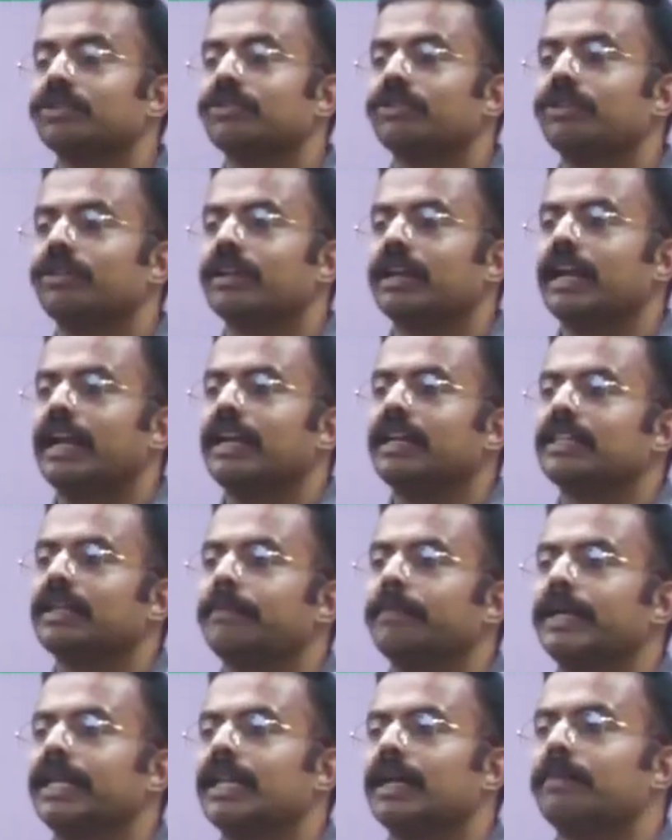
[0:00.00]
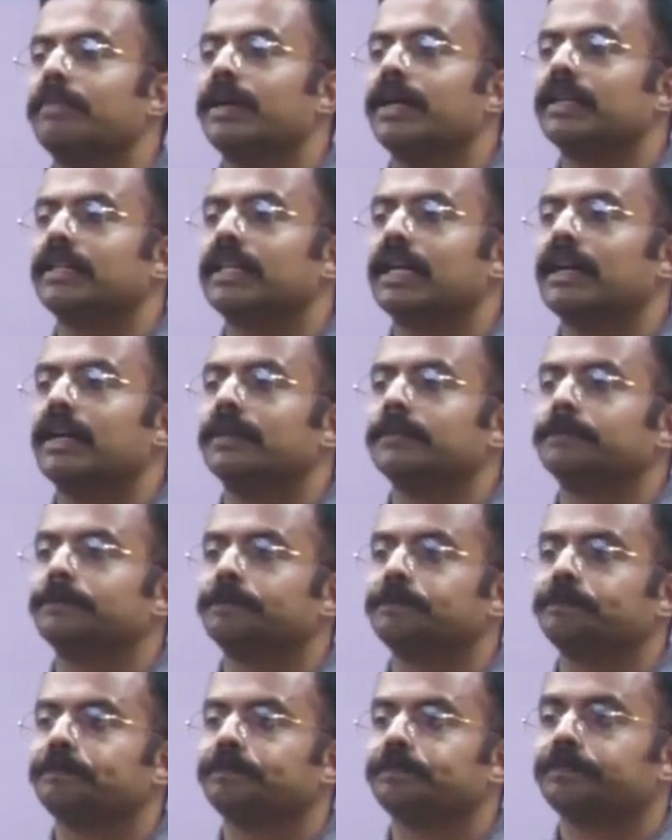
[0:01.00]
you know, right, the Minamata,
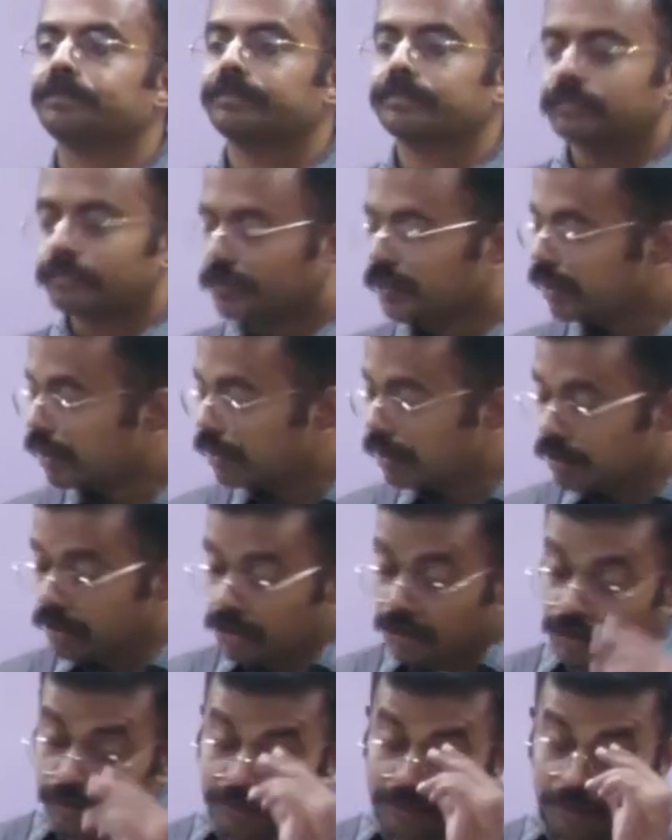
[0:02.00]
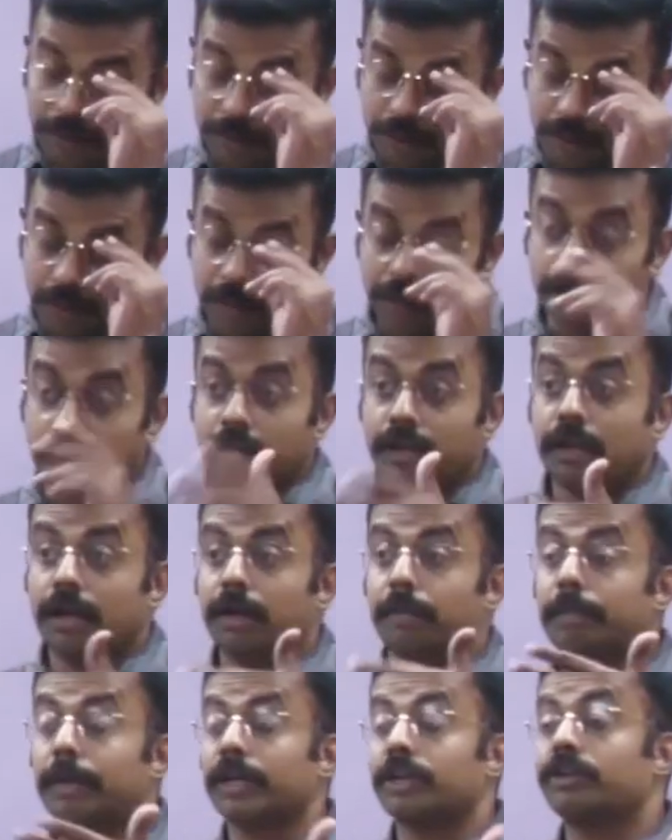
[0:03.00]
the
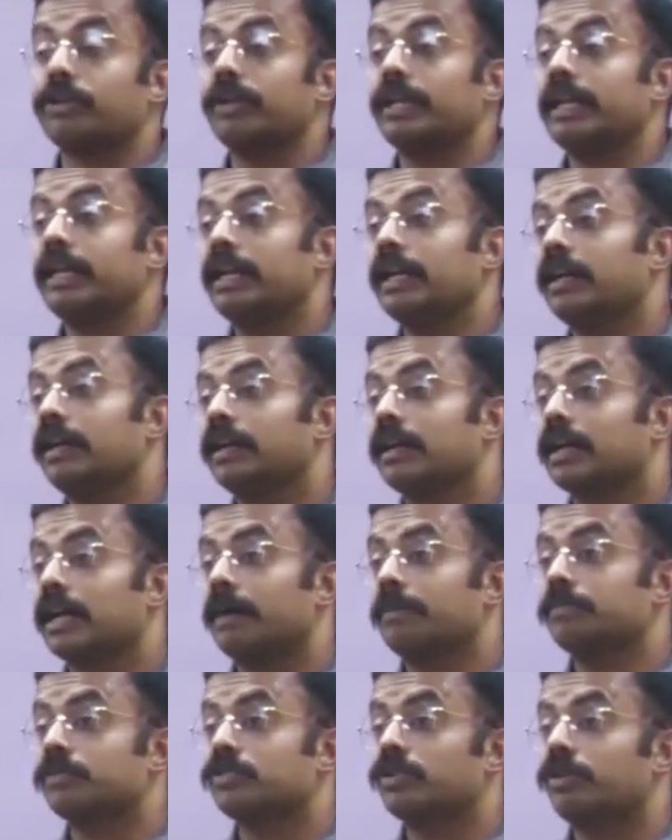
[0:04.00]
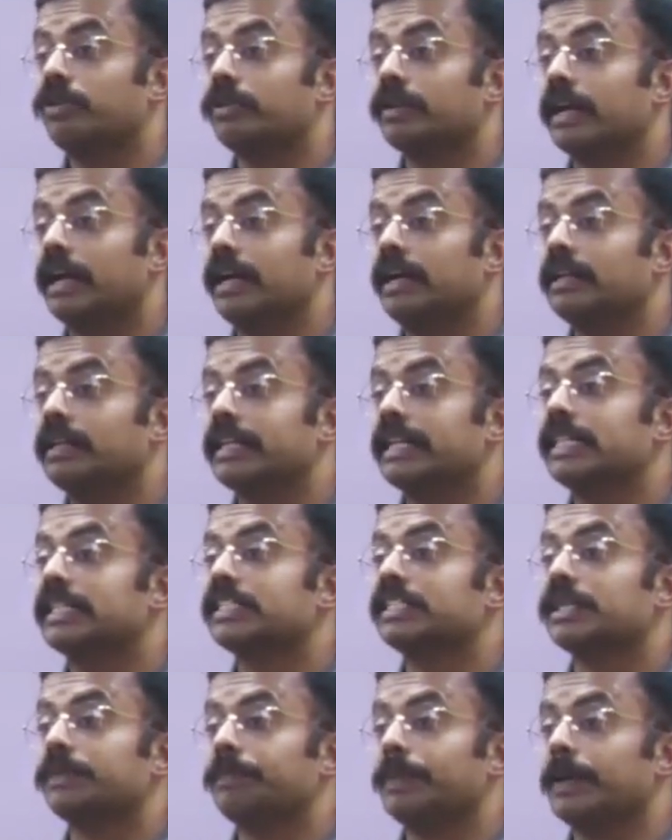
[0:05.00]
mercury comes out and
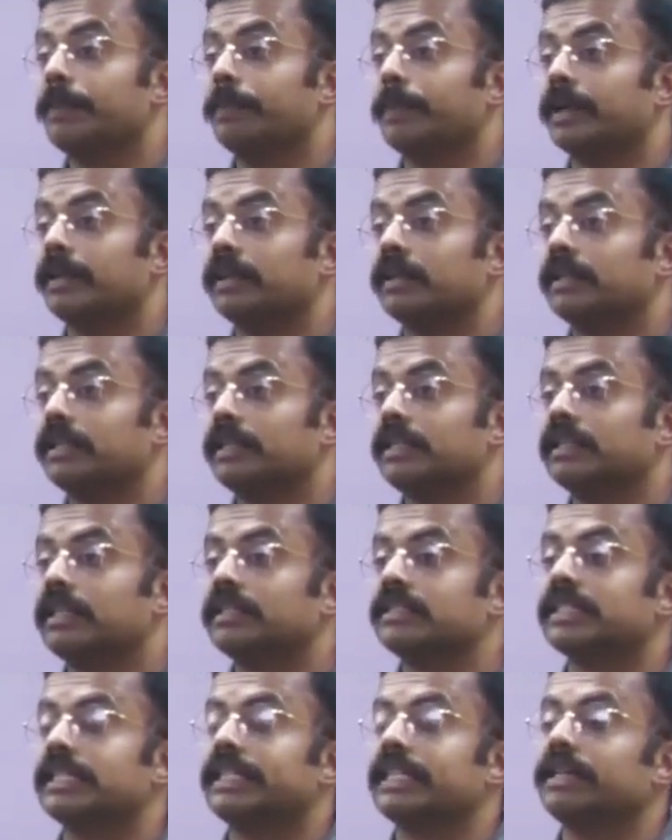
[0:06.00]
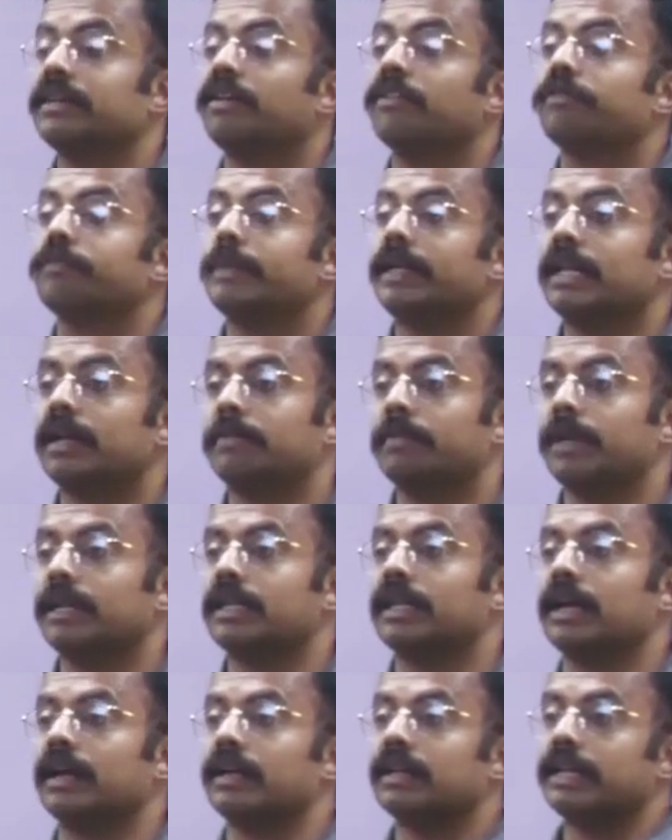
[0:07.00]
kills the people in the city of
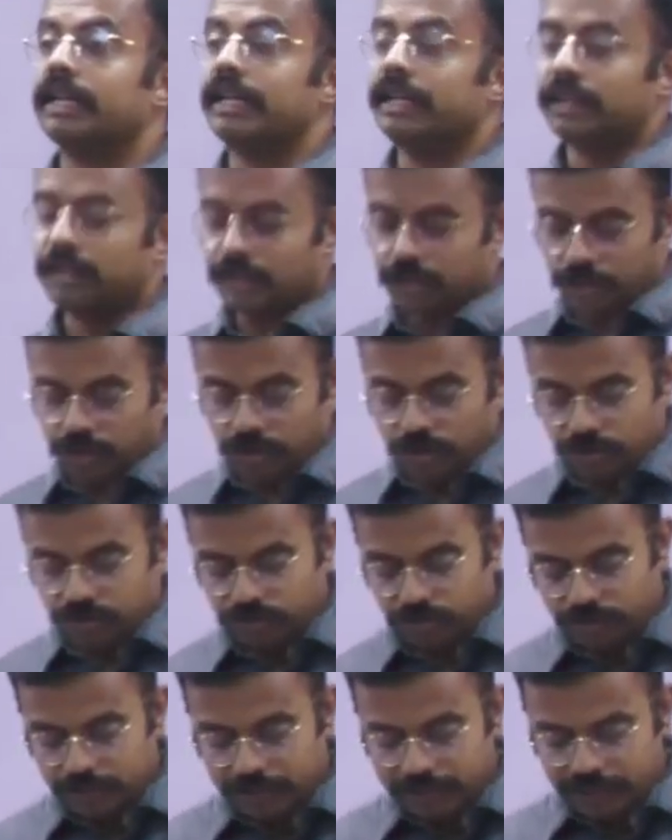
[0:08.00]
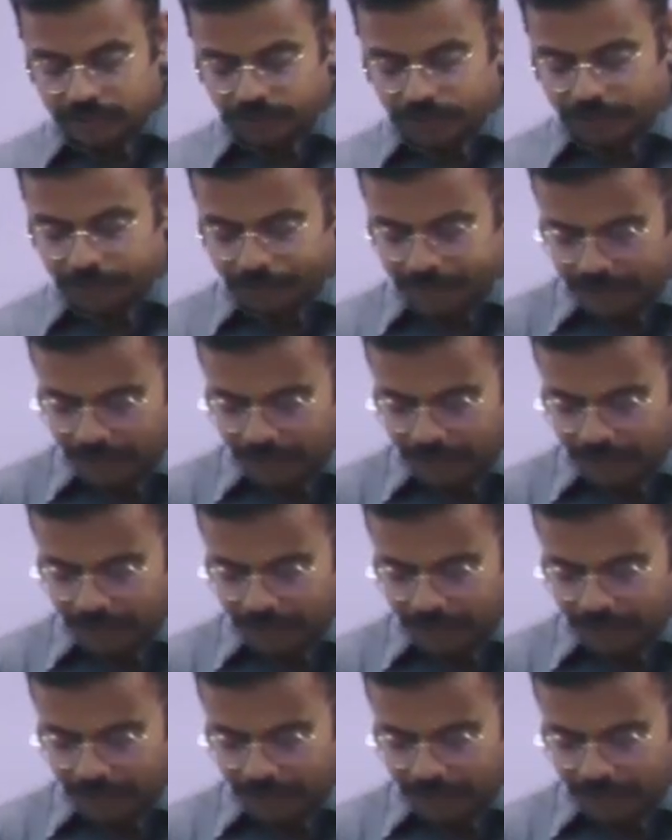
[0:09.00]
Minamata, right? So that is why